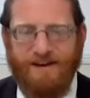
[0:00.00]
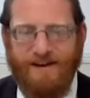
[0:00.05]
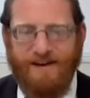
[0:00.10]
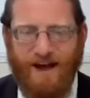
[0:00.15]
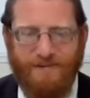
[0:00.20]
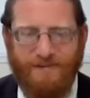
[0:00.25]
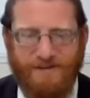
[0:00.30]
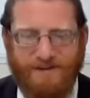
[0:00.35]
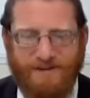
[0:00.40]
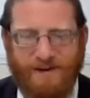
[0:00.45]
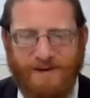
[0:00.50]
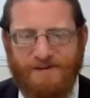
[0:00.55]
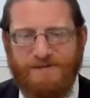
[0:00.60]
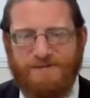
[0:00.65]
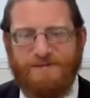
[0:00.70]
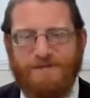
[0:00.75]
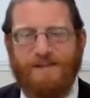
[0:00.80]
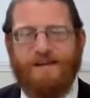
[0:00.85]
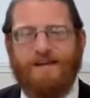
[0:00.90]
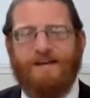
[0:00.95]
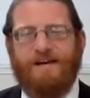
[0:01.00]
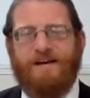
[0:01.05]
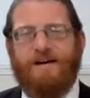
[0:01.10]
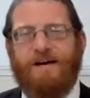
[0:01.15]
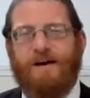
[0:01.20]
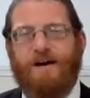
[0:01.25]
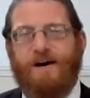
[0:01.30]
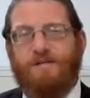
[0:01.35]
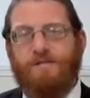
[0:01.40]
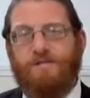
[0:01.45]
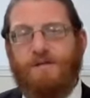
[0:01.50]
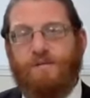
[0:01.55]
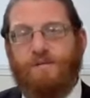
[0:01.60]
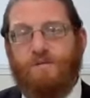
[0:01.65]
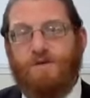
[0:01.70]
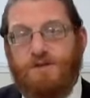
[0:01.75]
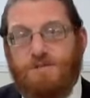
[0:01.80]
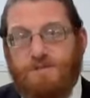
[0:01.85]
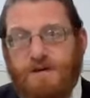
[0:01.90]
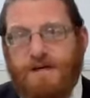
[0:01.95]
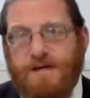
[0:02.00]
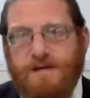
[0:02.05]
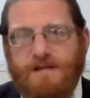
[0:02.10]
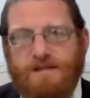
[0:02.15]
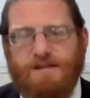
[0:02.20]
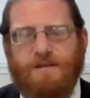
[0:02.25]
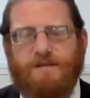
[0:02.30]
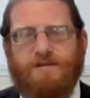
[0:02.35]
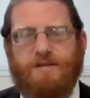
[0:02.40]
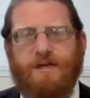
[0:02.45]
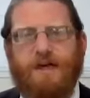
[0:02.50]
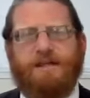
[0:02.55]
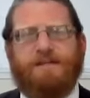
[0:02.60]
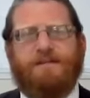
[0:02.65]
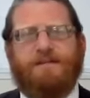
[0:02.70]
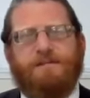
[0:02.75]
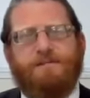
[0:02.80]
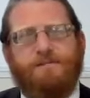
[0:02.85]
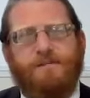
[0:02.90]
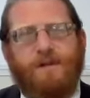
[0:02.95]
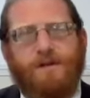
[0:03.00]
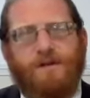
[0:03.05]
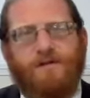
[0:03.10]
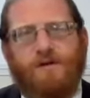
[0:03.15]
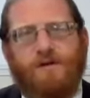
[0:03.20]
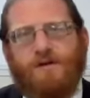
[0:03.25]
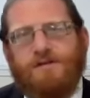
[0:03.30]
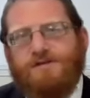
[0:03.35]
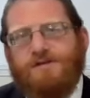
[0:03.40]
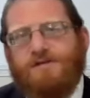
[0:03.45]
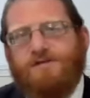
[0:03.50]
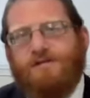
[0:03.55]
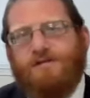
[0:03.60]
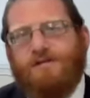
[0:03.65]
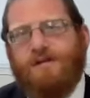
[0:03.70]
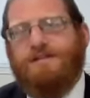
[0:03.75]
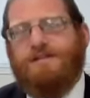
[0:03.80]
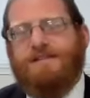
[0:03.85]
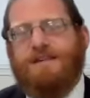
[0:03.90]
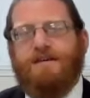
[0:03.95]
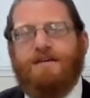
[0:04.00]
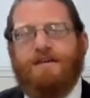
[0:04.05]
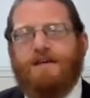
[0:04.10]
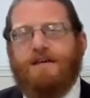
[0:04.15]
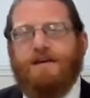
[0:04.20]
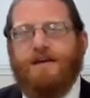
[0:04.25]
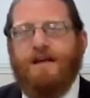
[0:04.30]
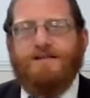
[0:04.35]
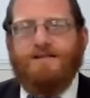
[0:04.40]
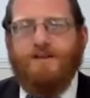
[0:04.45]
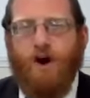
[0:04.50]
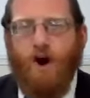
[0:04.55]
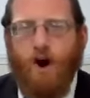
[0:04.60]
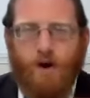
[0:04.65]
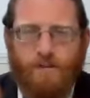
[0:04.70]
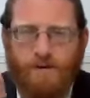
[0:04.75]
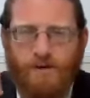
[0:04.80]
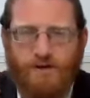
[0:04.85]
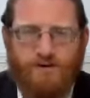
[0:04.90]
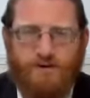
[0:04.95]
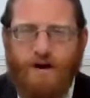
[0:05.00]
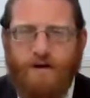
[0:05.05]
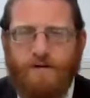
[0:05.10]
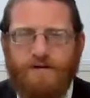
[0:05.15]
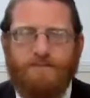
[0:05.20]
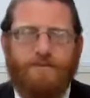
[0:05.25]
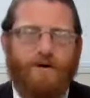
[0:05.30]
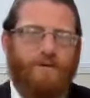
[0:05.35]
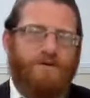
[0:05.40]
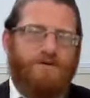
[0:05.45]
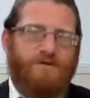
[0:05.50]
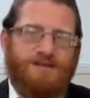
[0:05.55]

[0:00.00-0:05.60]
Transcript: commentary, which means that there are certain things that it's arbitrary, but we